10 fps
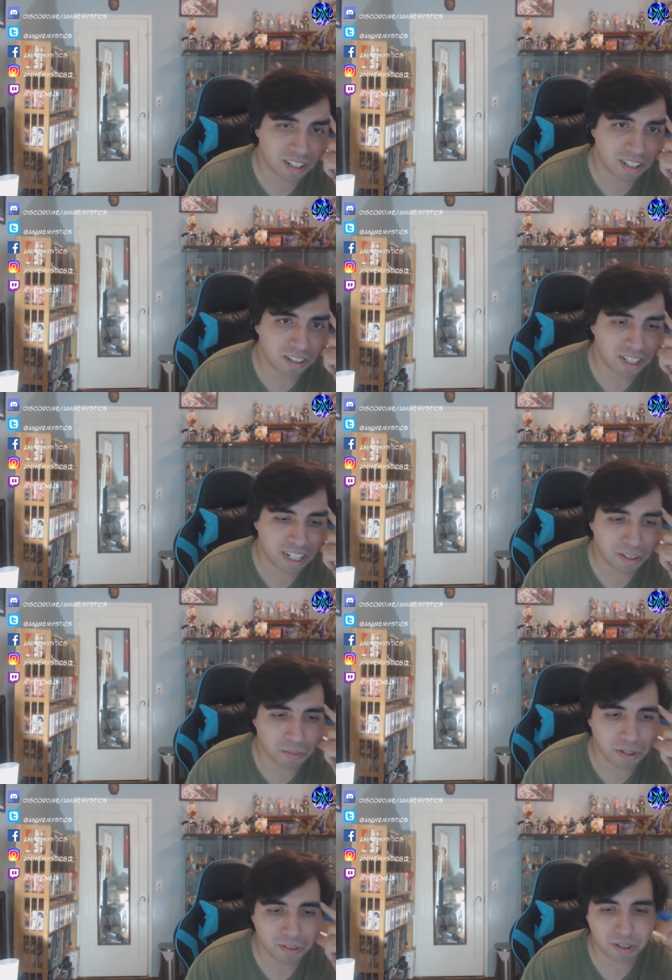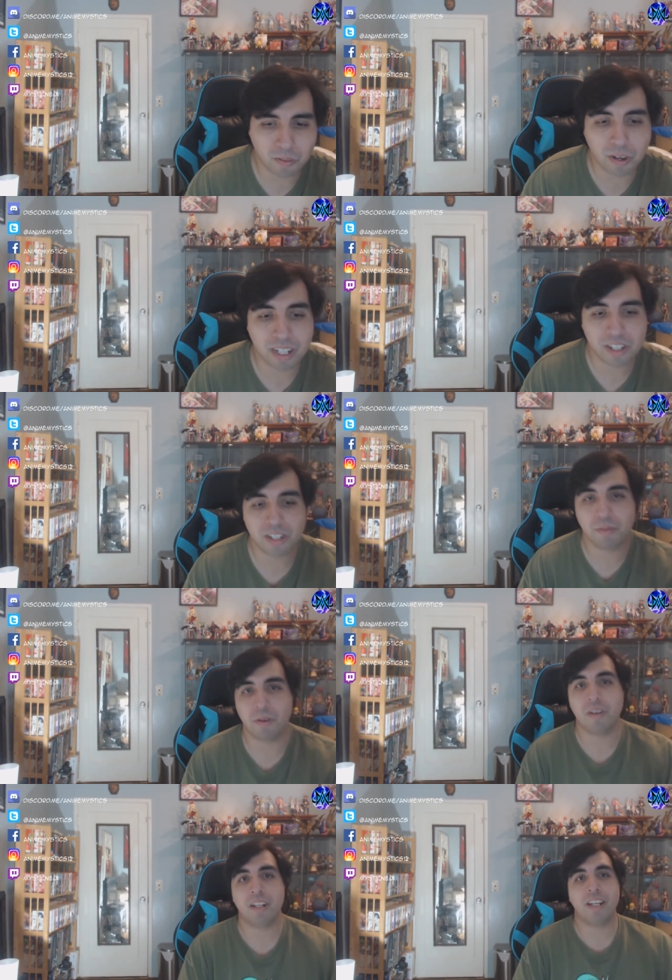they're kind of wondering why she's
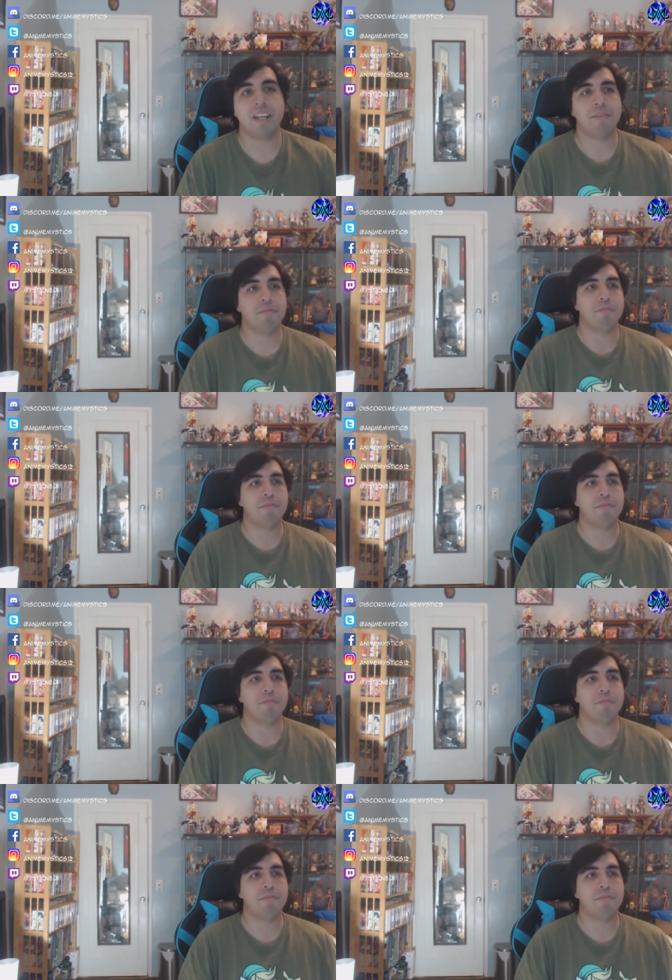wearing that,